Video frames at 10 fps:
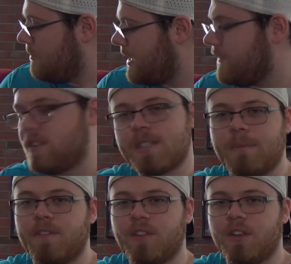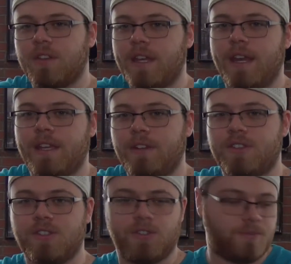make a separate video on that here
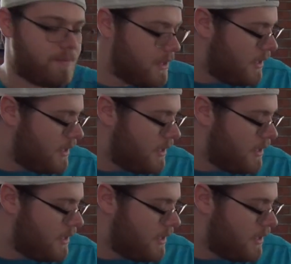soon.